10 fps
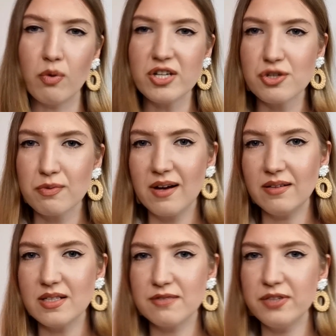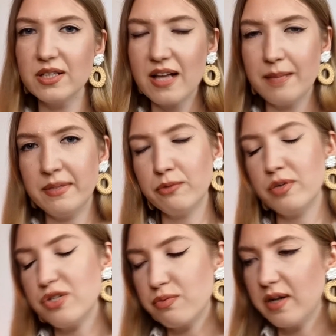which one is Vilhelm and
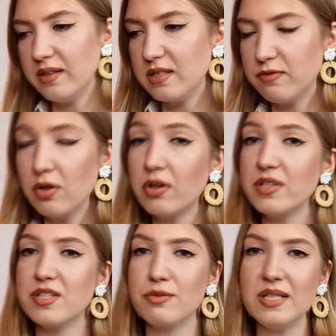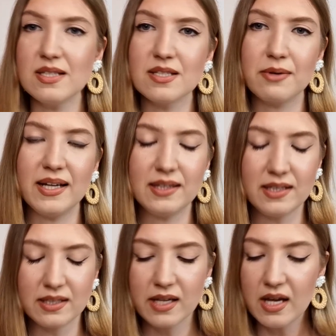which one is Floral Street. So I
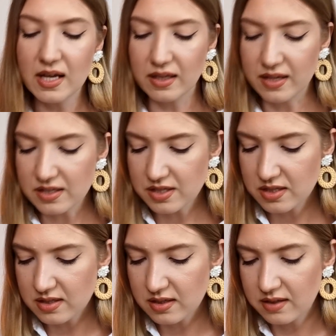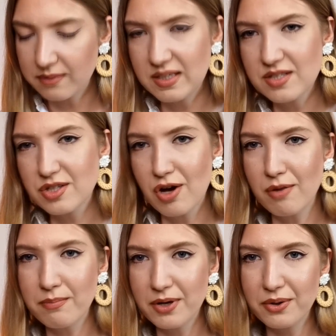think this
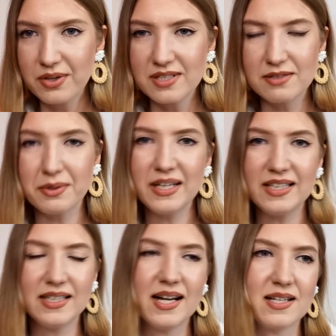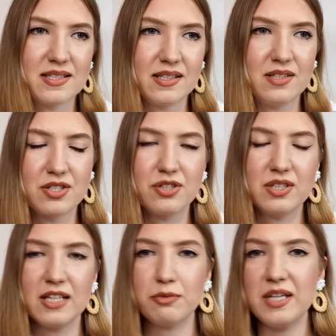combo is really nice, and it's
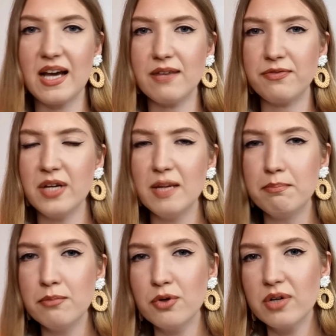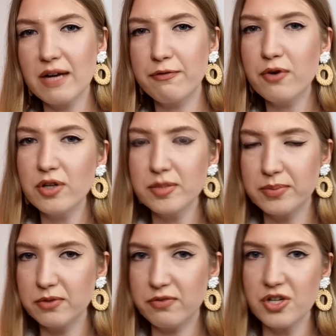good that we have more affordable
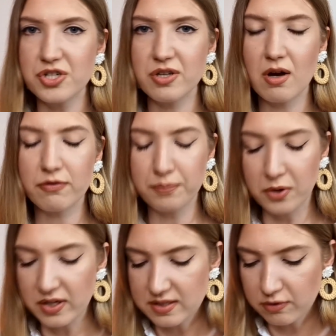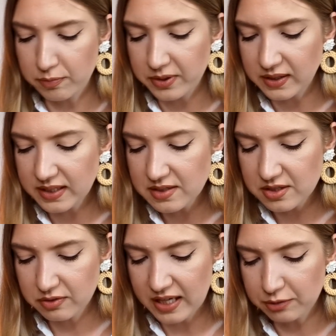version of Poets of Berlin.
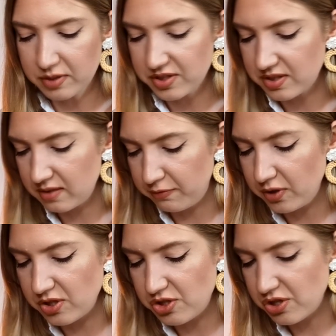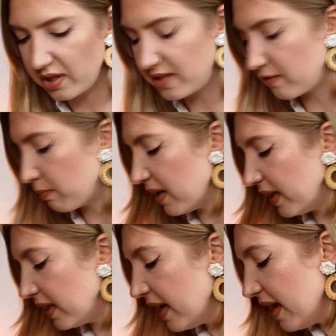So that was the first choice of
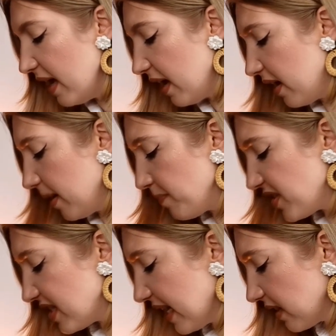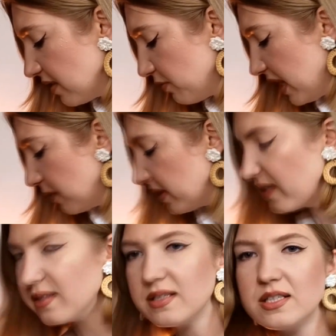mine. Second
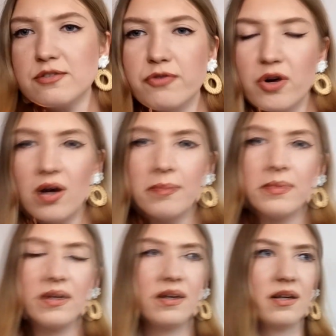fragrance is from